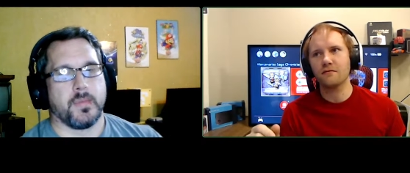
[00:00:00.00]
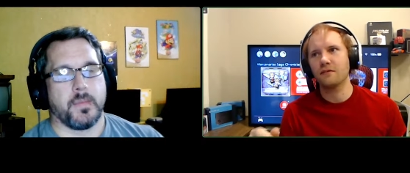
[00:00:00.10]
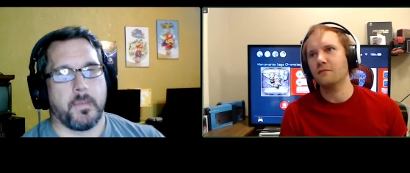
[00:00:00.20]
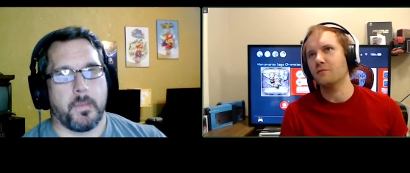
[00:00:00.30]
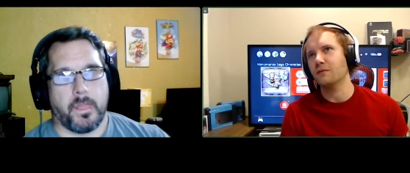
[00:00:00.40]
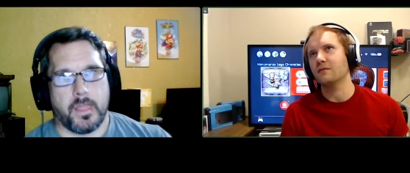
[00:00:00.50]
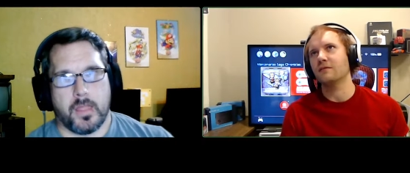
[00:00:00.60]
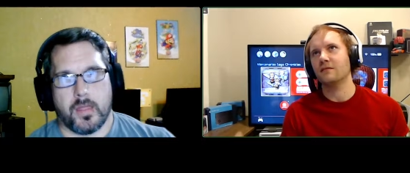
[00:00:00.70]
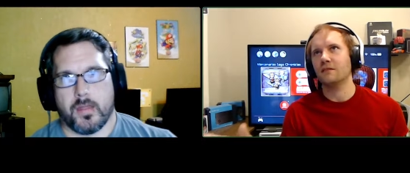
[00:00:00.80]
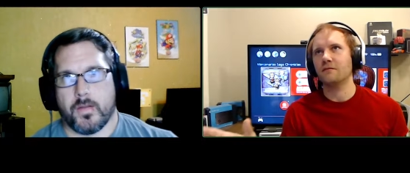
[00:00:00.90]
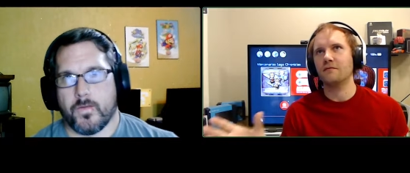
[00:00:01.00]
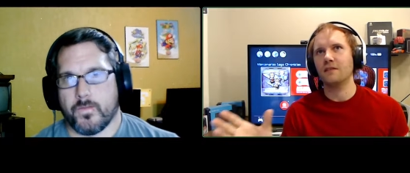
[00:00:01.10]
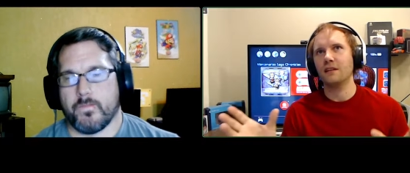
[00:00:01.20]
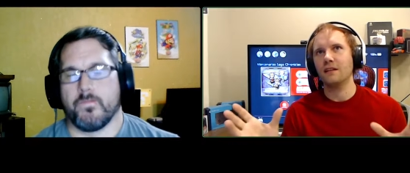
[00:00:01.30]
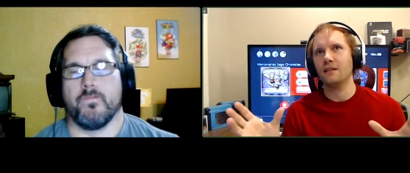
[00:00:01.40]
Speaker 1: of of, re- of
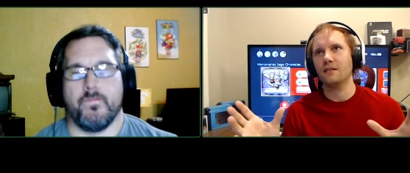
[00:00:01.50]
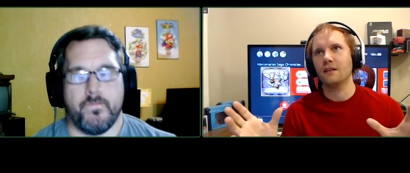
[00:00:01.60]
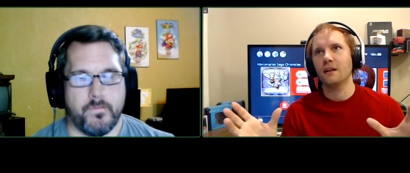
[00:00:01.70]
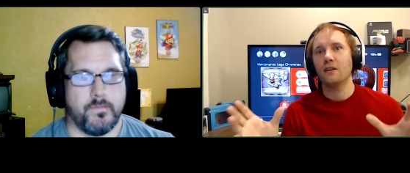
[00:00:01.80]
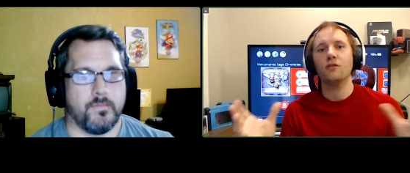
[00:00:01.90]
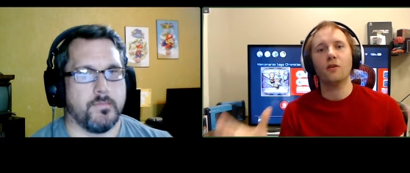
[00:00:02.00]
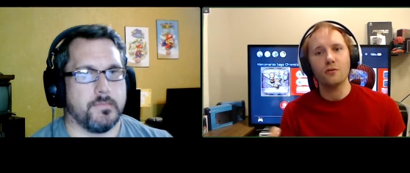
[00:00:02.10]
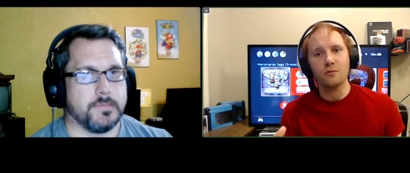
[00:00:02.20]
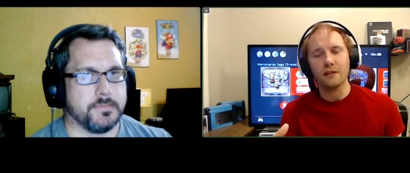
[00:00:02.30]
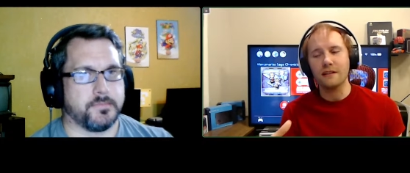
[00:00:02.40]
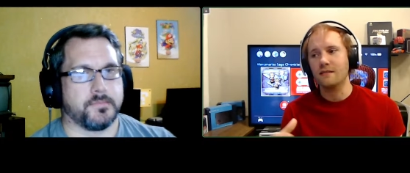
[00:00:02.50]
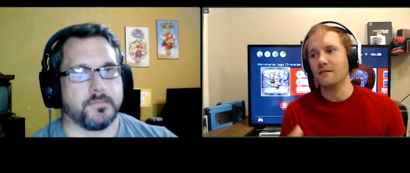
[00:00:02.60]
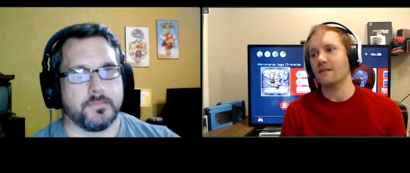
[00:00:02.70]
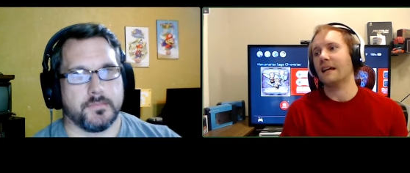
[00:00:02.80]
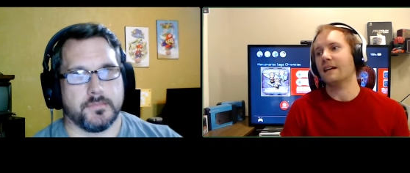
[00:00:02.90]
the known
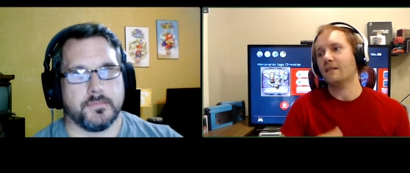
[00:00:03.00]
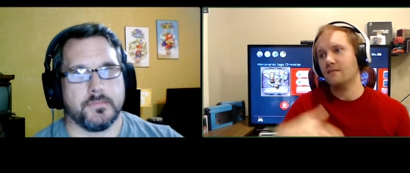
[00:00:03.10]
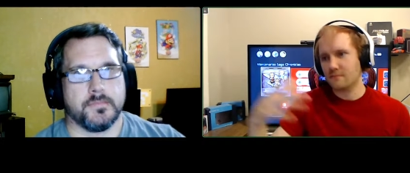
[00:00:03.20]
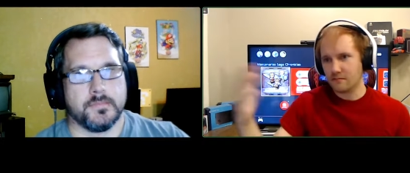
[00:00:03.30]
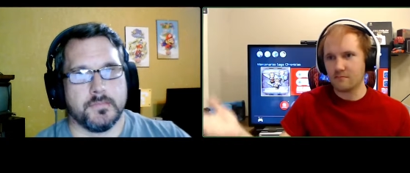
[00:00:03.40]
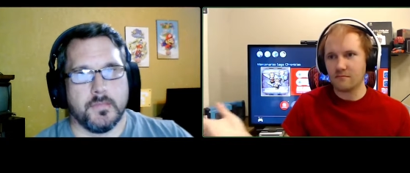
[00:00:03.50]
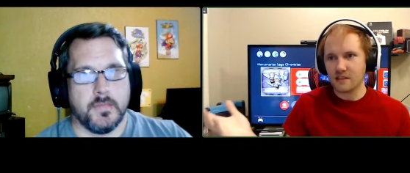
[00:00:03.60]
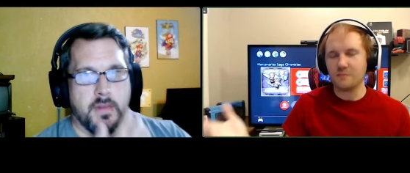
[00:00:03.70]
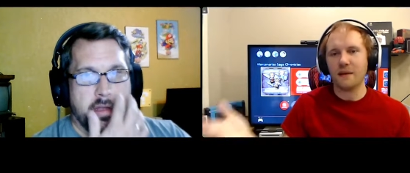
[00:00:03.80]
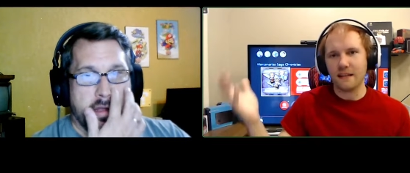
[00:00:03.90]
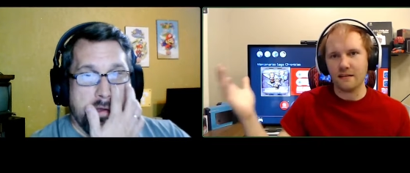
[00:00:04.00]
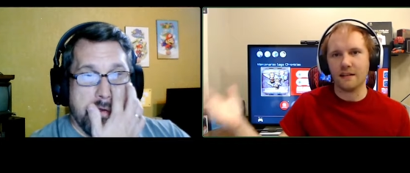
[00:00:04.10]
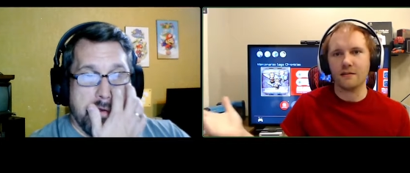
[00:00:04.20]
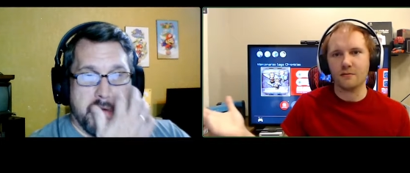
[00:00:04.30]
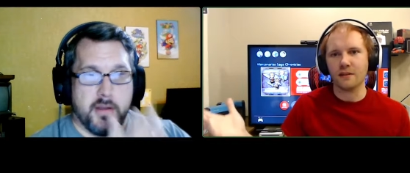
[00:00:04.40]
releases and
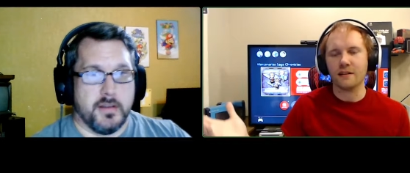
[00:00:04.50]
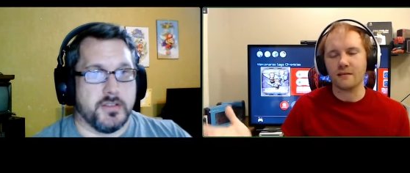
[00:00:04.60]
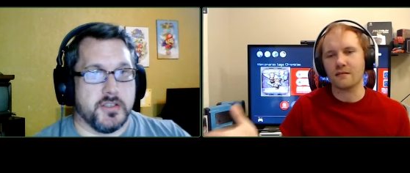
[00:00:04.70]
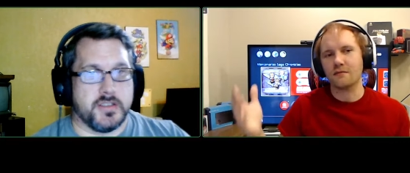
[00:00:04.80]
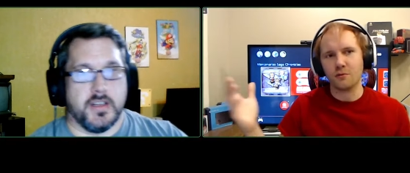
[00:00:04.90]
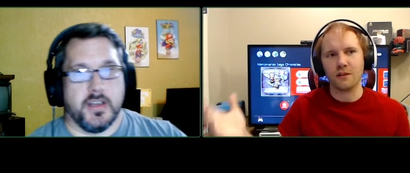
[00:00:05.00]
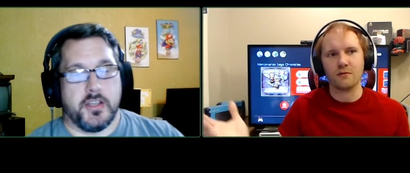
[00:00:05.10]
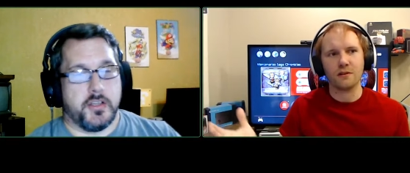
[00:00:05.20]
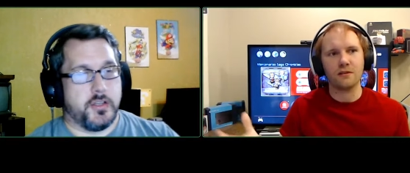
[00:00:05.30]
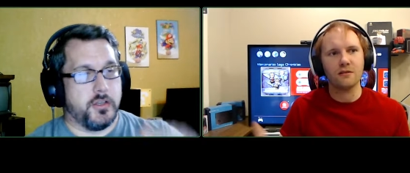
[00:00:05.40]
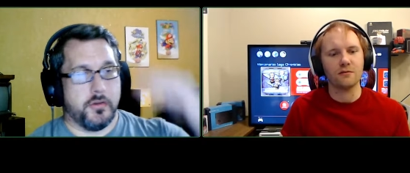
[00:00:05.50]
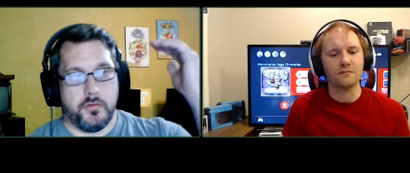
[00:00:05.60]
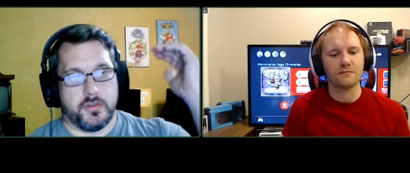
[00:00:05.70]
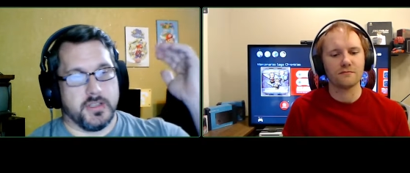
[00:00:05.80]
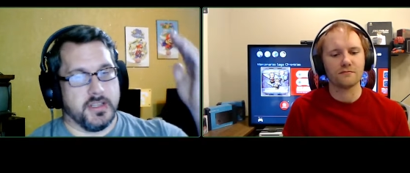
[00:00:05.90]
speculated releases Just of a
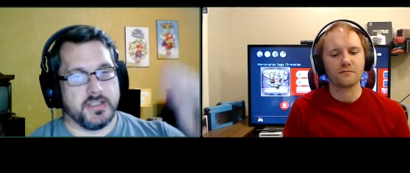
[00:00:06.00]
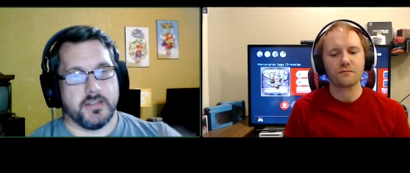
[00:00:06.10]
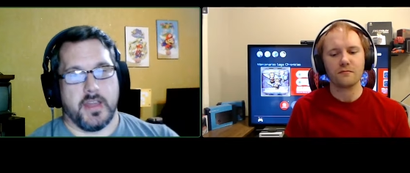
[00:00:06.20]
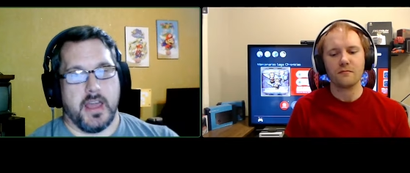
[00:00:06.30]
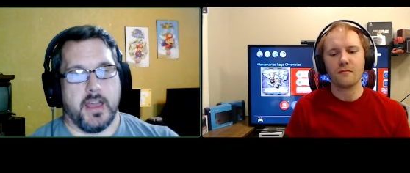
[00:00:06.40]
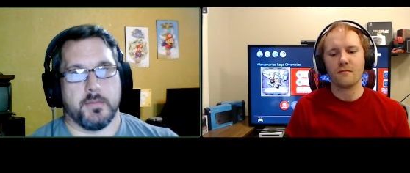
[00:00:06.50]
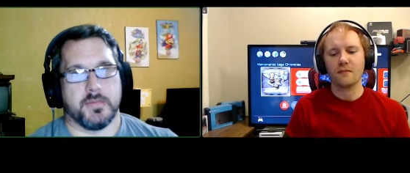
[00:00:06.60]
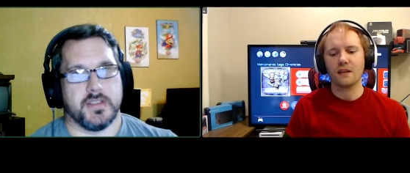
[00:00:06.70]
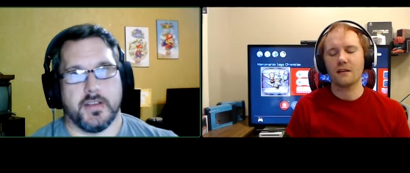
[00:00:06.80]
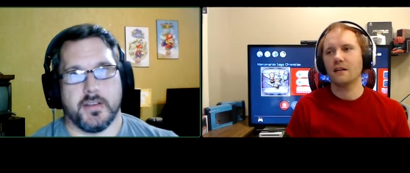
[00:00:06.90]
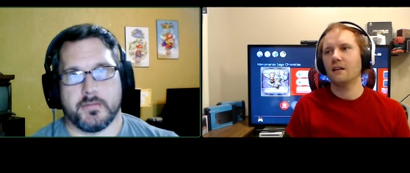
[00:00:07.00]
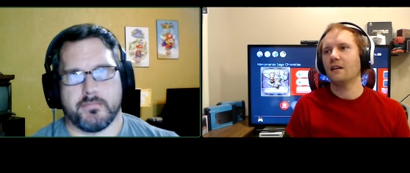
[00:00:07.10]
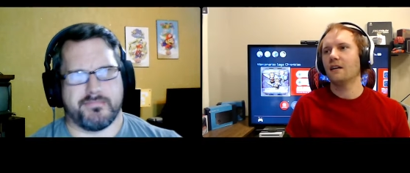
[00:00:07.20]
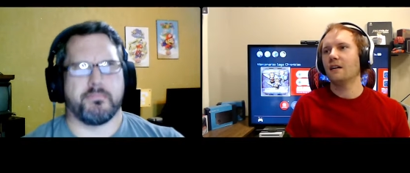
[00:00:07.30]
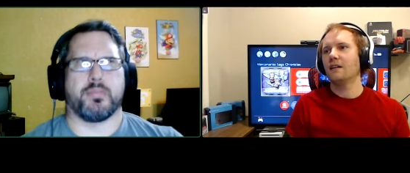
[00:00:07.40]
huge
Speaker 2: list of games that
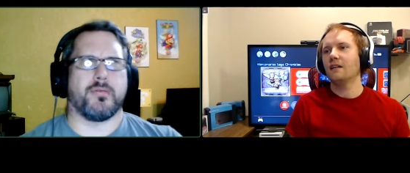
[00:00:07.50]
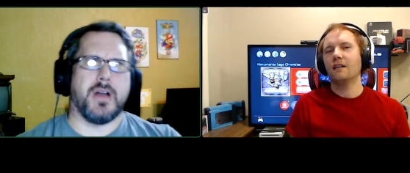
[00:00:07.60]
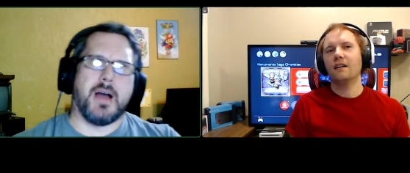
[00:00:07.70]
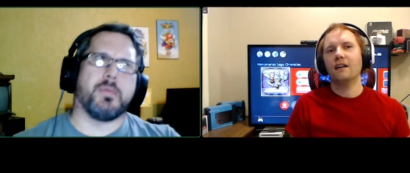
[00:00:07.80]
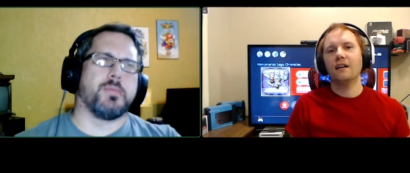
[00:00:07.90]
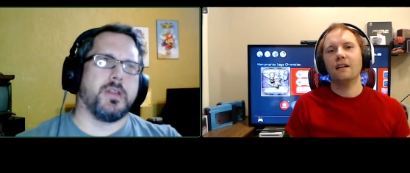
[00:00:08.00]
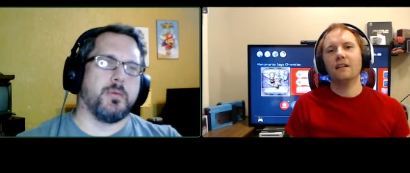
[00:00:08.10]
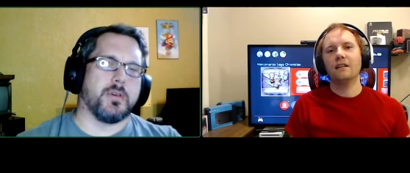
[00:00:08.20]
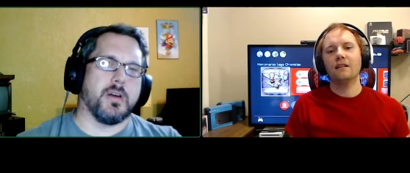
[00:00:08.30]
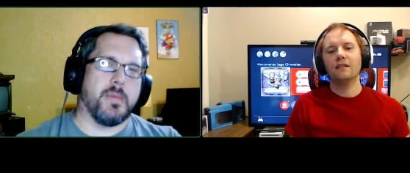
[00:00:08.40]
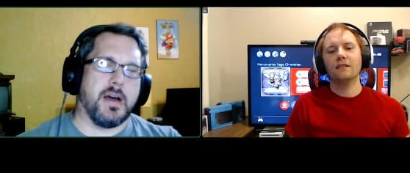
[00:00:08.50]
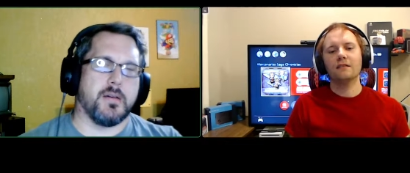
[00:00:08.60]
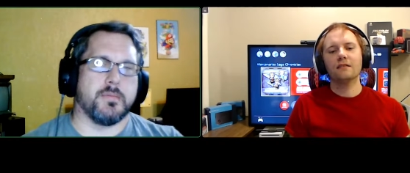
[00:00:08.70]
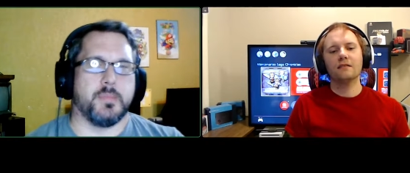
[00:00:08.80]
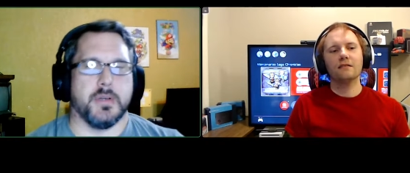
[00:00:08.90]
probably will come
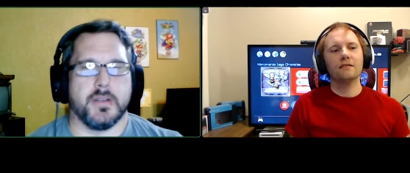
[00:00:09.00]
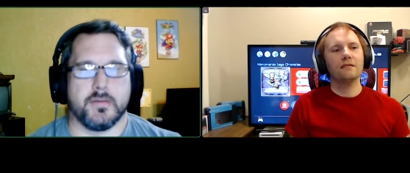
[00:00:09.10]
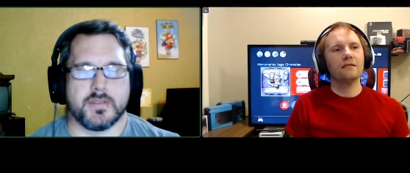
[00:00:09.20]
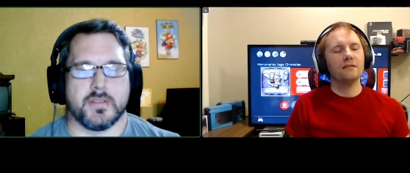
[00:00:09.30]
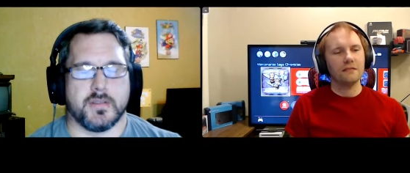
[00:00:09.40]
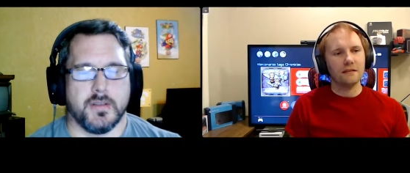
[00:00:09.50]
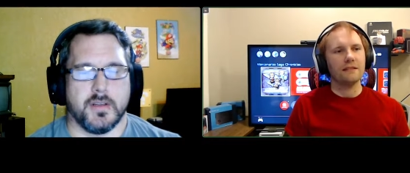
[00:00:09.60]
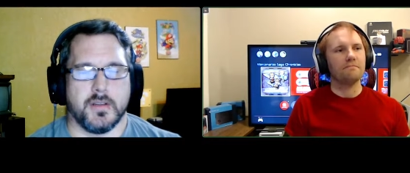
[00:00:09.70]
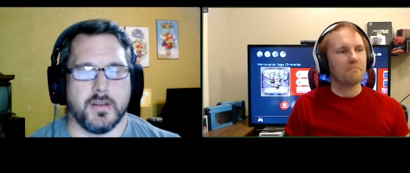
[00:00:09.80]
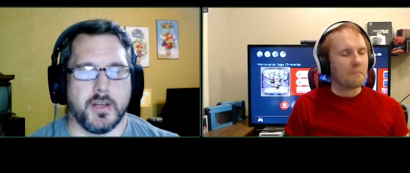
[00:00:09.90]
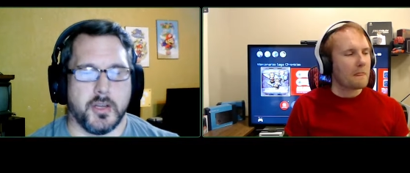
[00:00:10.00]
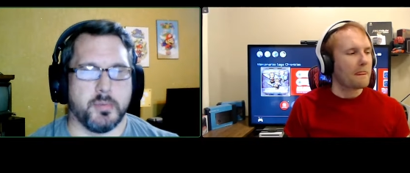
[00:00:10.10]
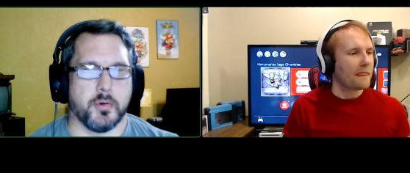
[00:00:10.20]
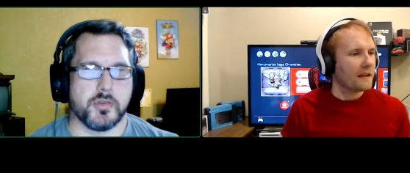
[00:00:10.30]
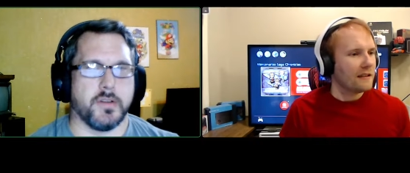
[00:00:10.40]
out, but yeah. a good
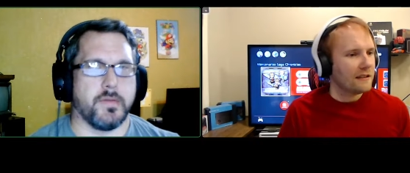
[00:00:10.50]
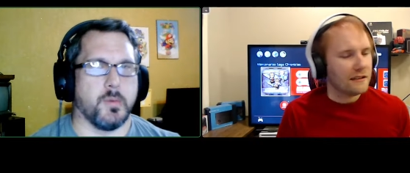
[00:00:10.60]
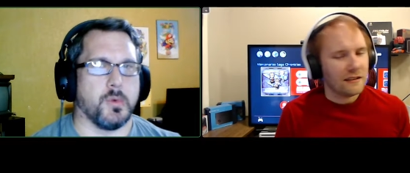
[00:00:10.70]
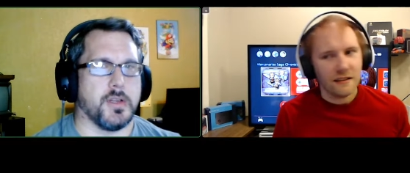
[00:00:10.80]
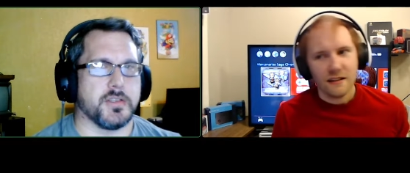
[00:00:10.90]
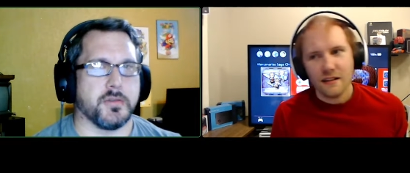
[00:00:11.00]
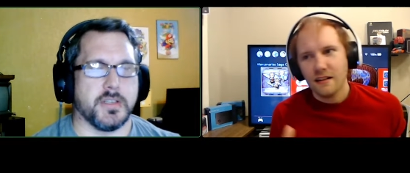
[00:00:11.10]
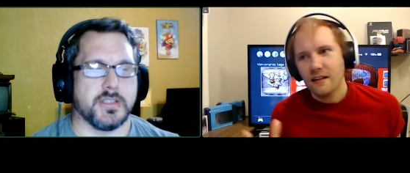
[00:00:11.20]
portion of them will also get